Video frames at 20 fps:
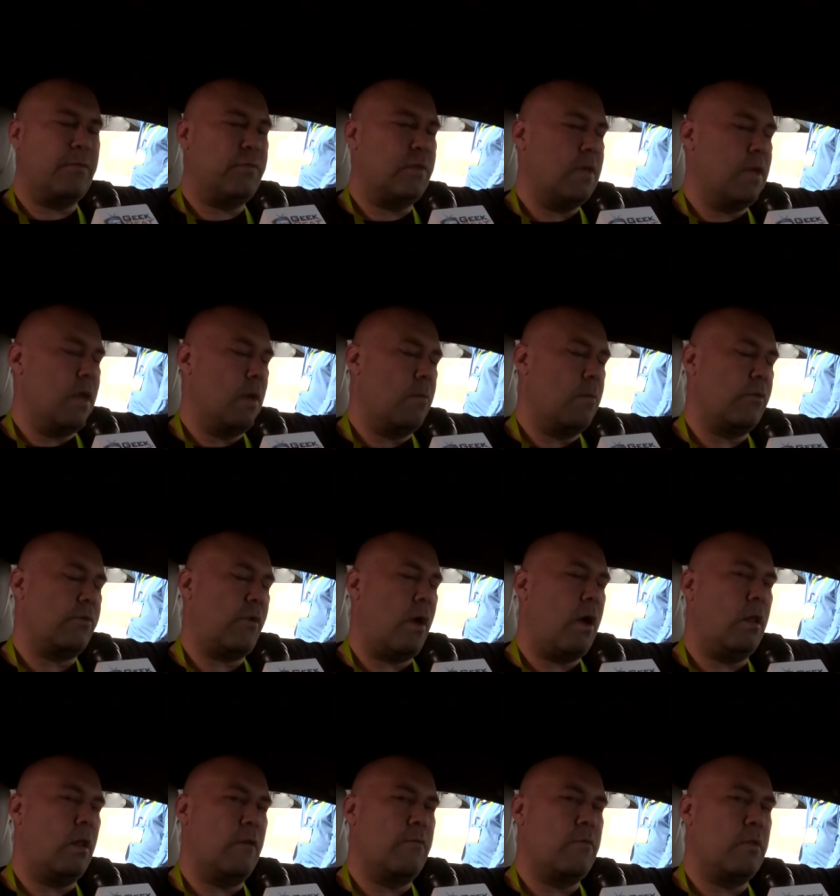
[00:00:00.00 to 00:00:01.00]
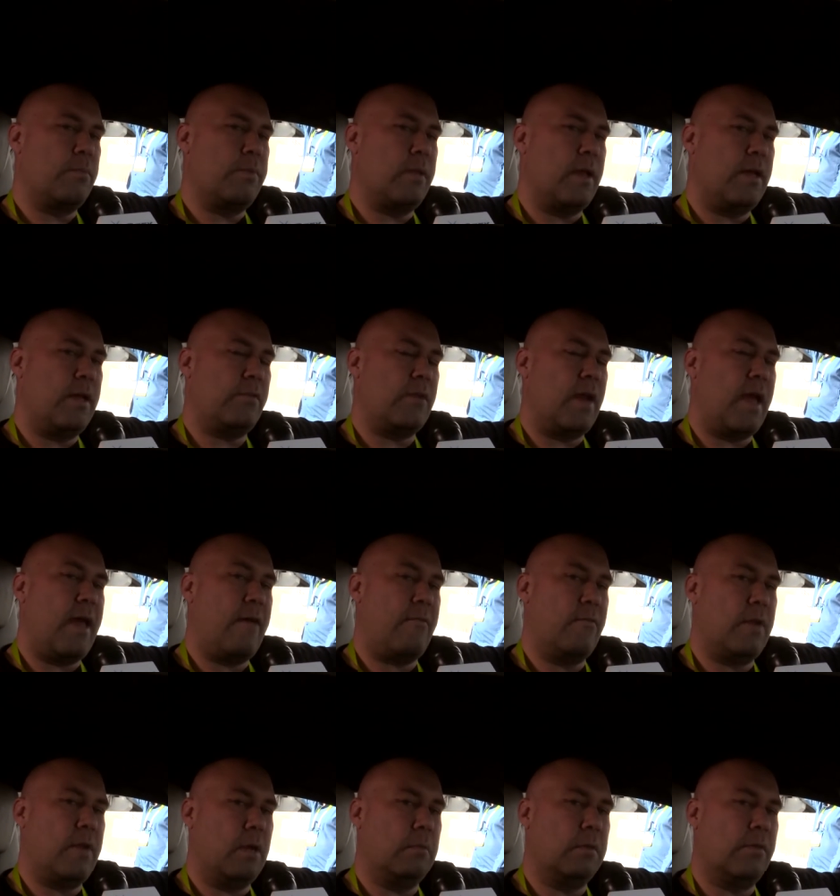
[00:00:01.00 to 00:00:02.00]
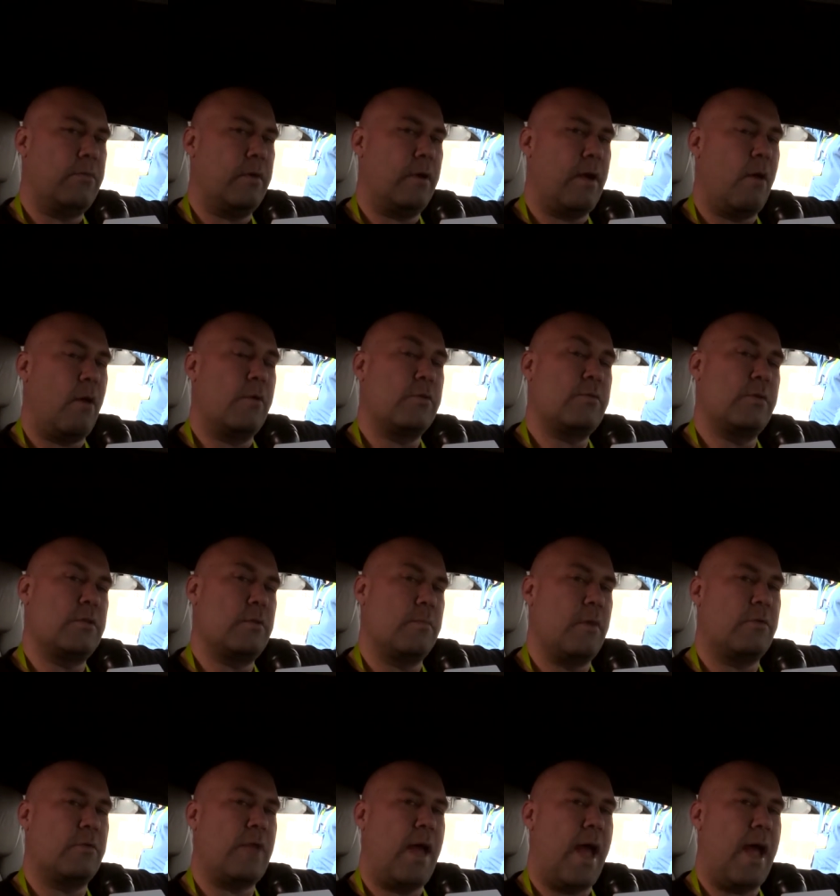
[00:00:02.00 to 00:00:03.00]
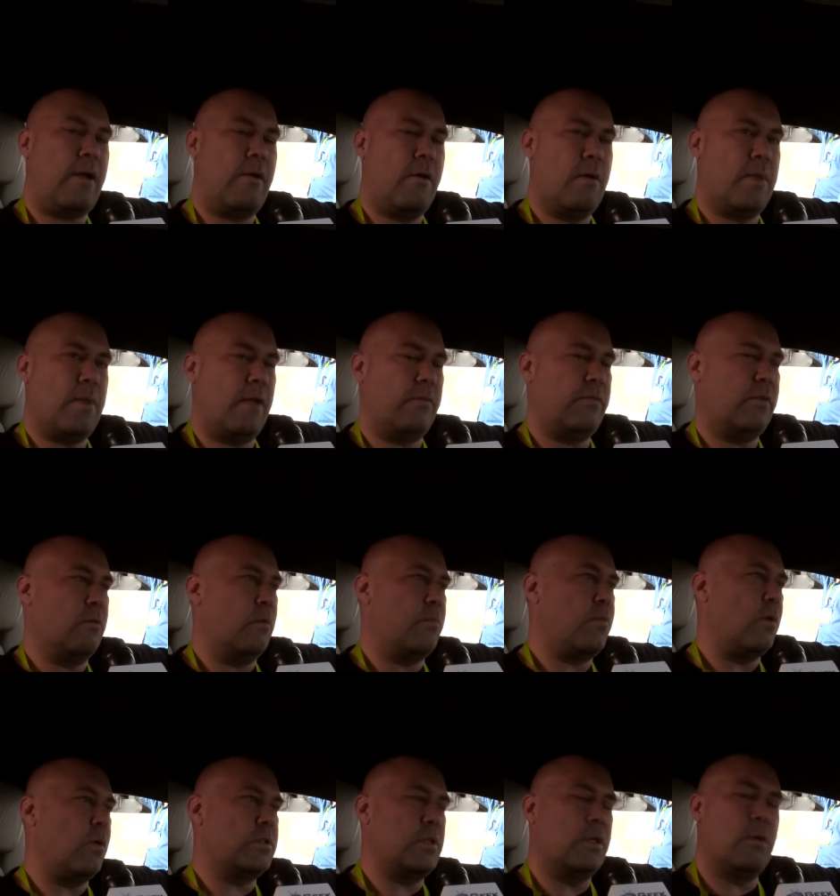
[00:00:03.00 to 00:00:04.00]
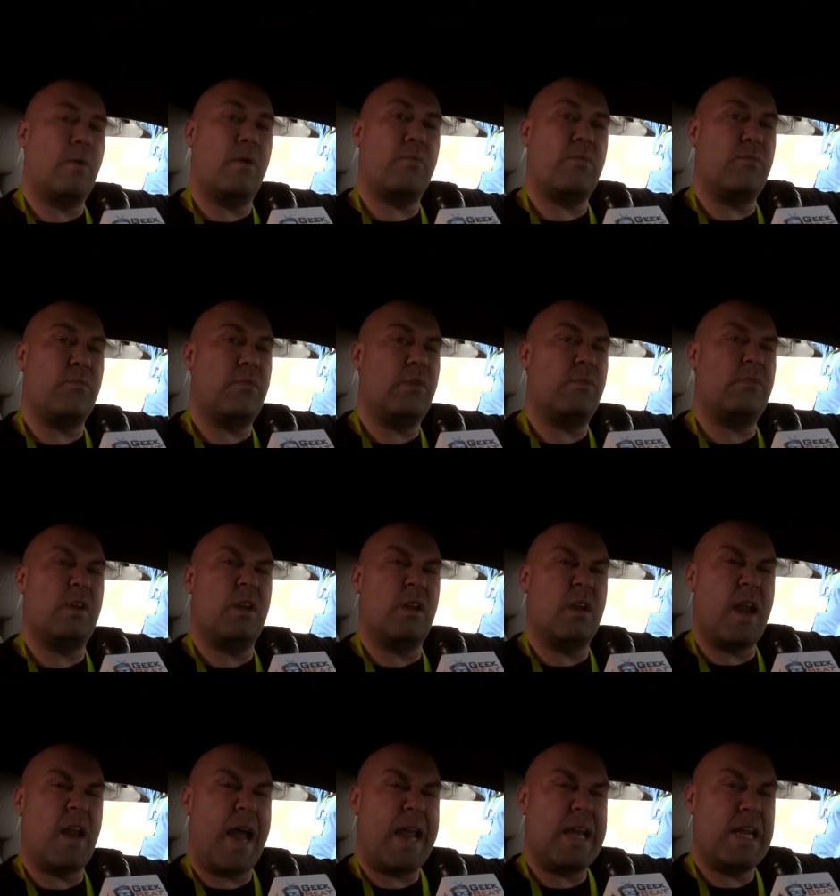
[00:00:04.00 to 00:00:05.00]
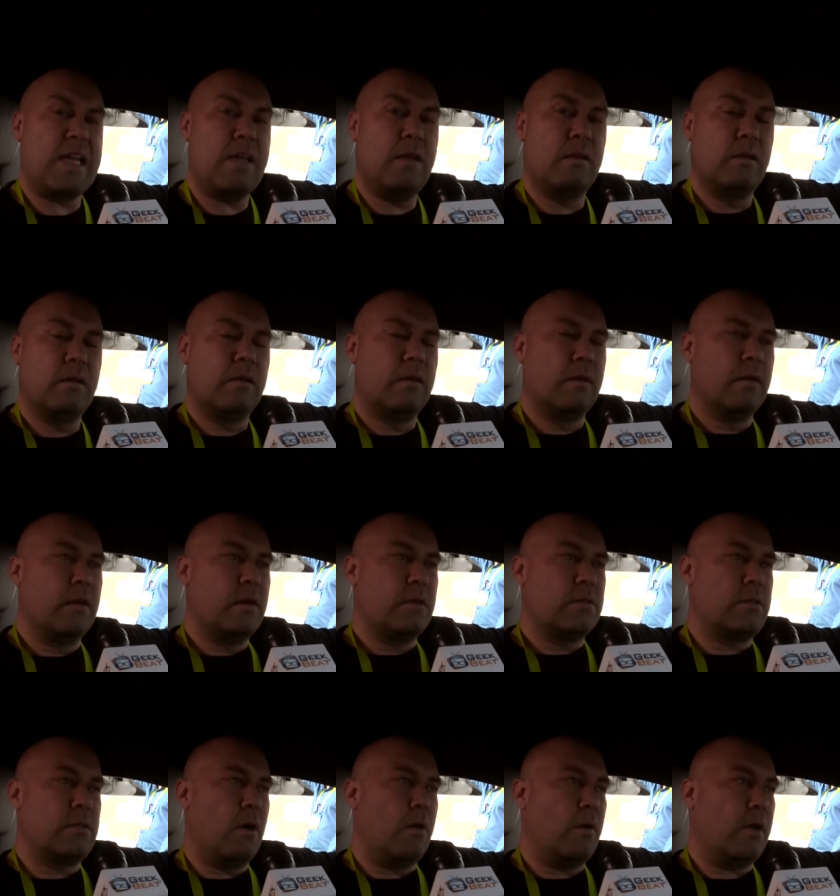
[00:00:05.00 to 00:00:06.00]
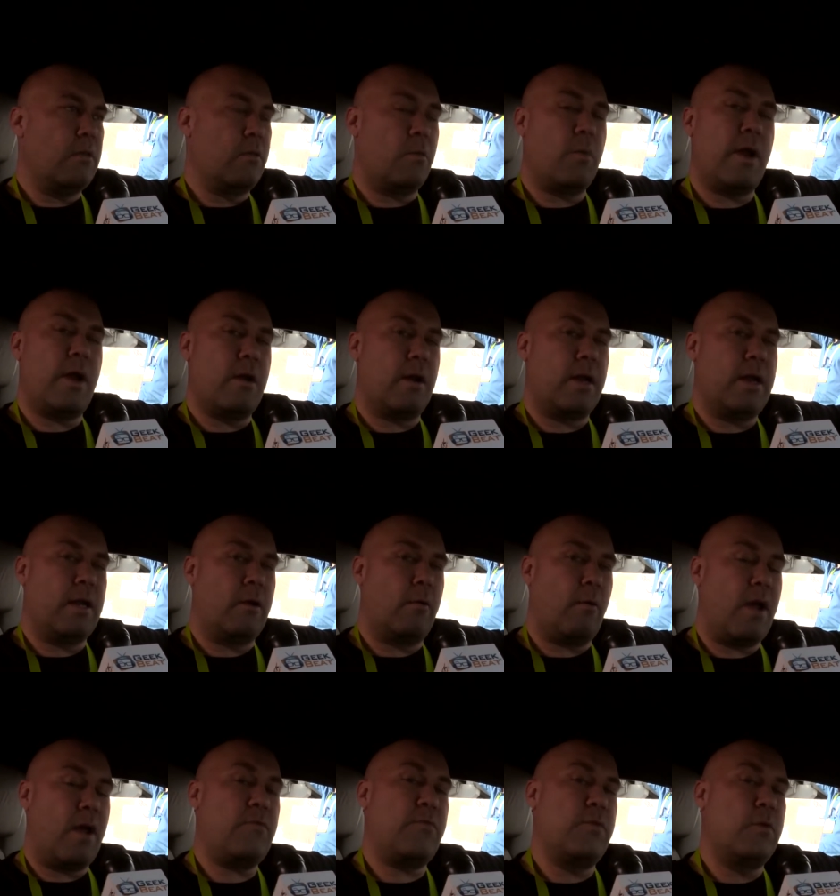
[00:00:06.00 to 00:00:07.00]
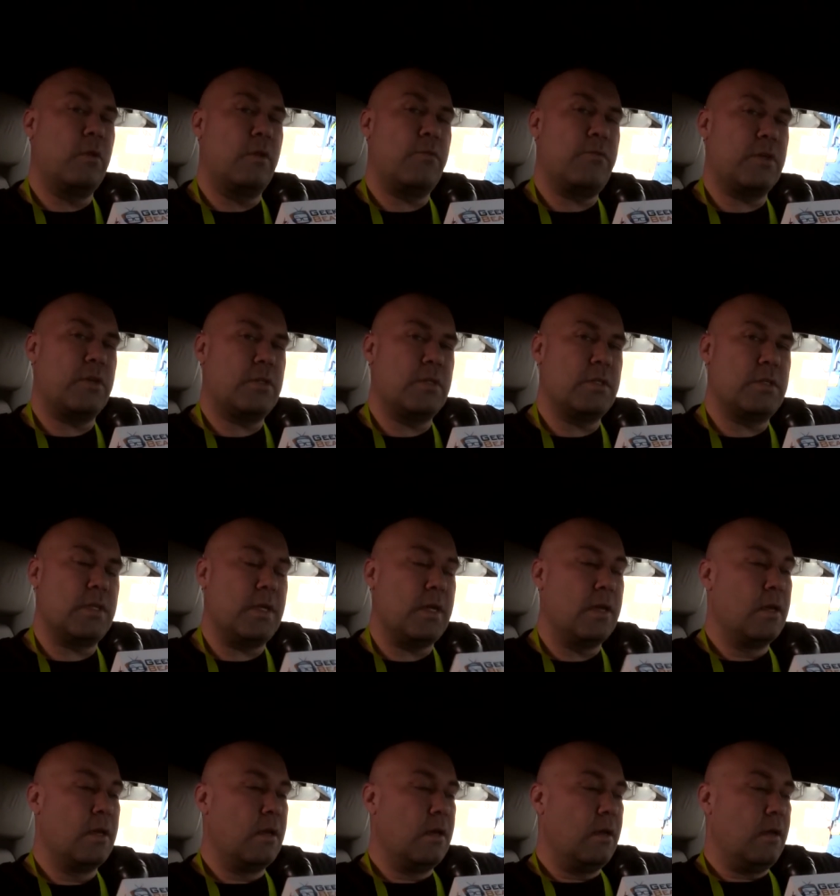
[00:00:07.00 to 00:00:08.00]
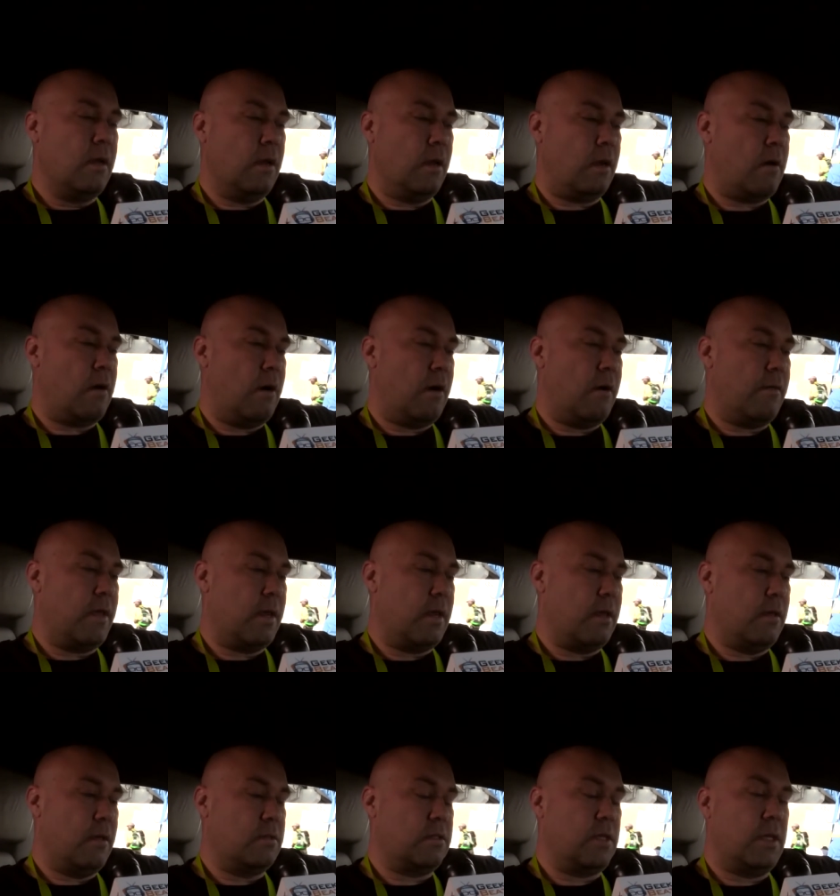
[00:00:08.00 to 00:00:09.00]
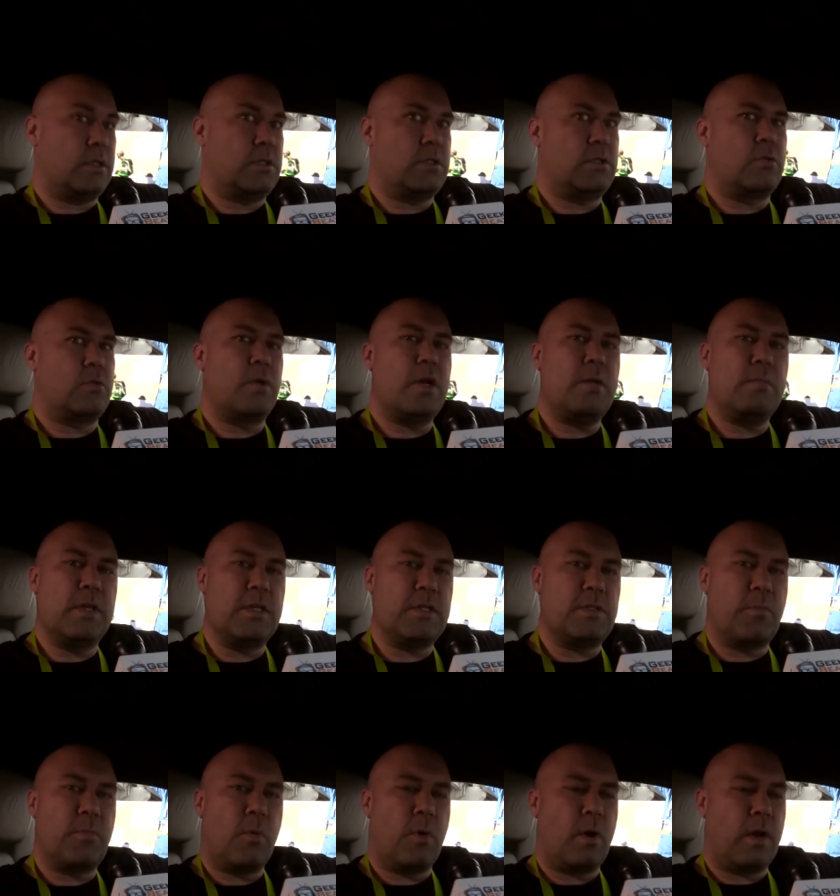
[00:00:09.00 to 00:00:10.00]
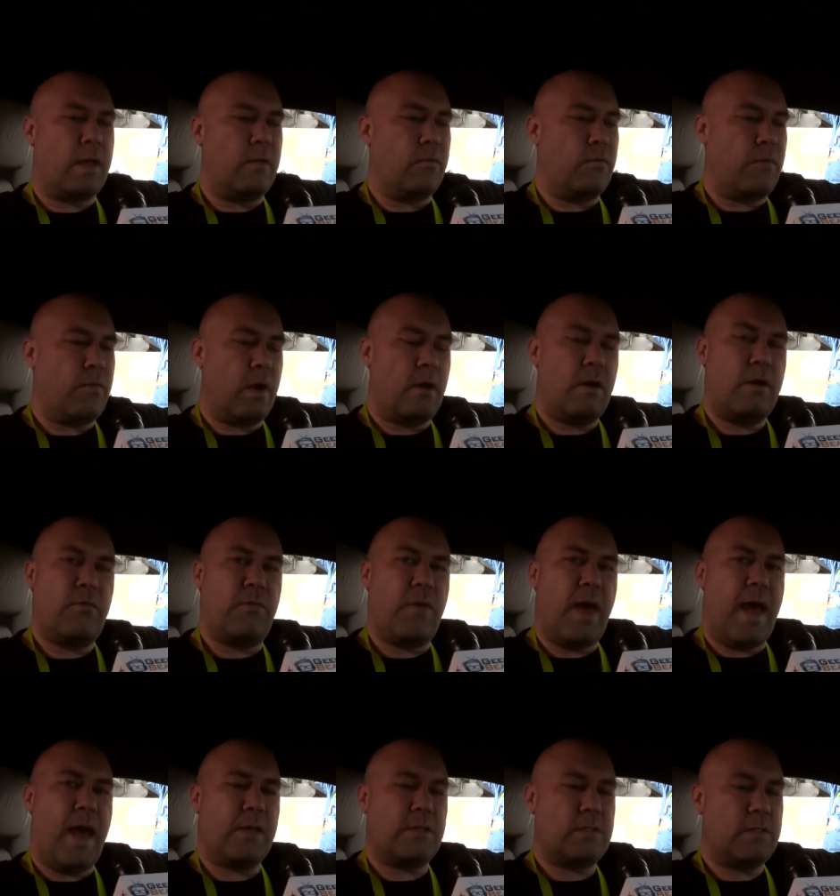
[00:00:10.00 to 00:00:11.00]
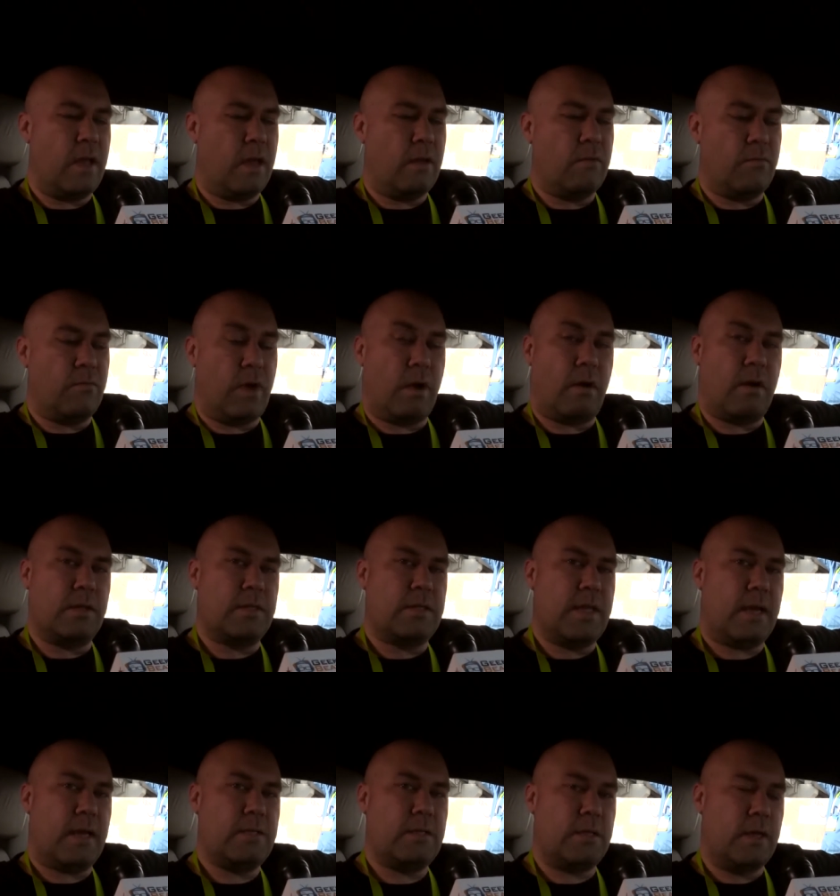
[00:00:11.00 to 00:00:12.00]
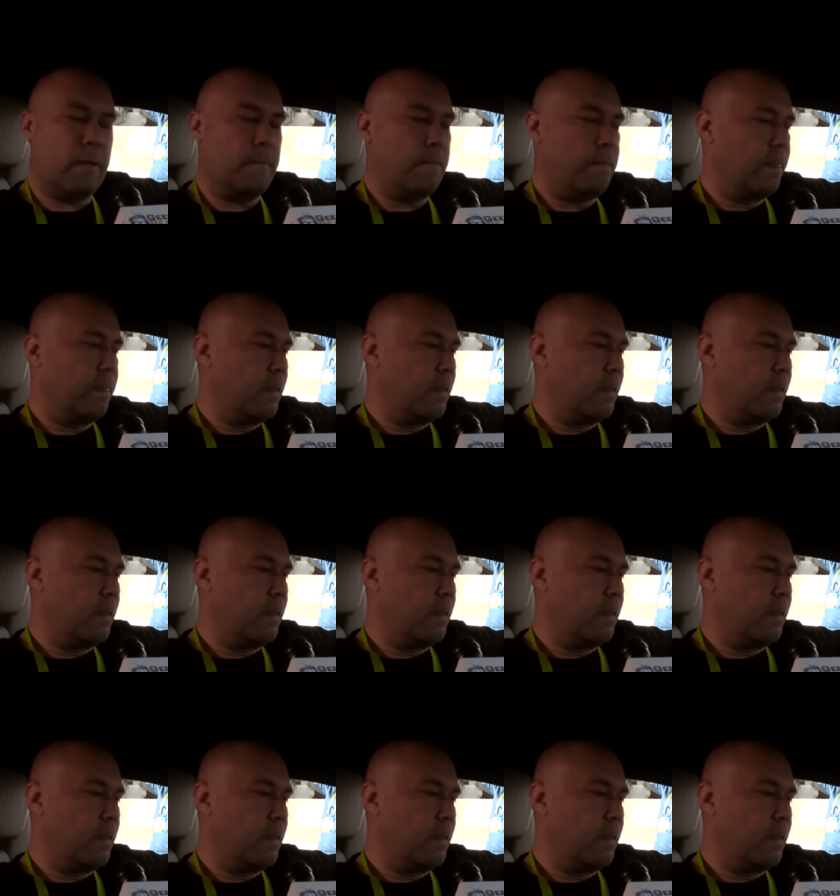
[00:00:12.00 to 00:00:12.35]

seen numbers all over the place, and I haven't been able to figure out which ones are most accurate, but I've seen reports anywhere from 50 to 90. So either way, you're getting great fuel efficiency in a car that is extremely sporty, very fast, and and very sexy.